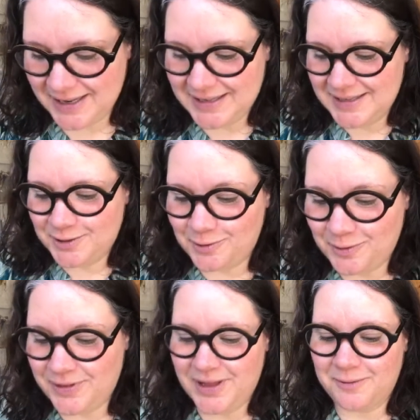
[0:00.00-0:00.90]
Like this whole
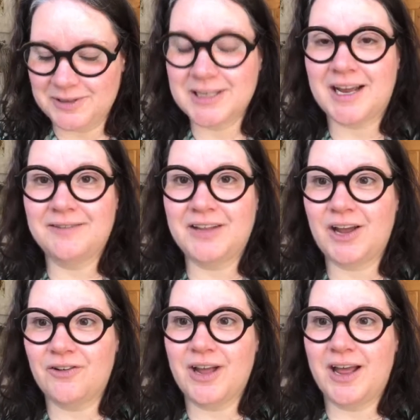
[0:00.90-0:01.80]
thing was kind of
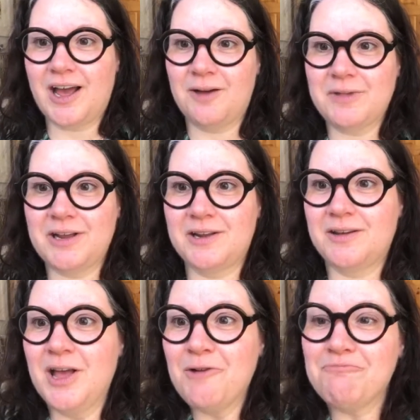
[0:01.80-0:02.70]
like, okay, how am I gonna
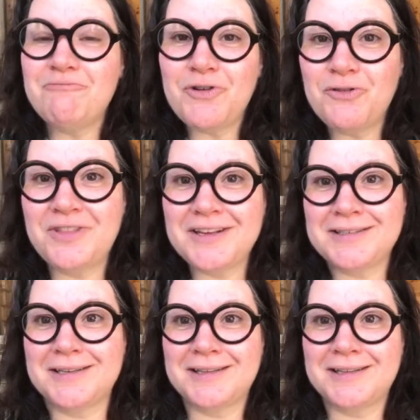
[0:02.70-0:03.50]
move these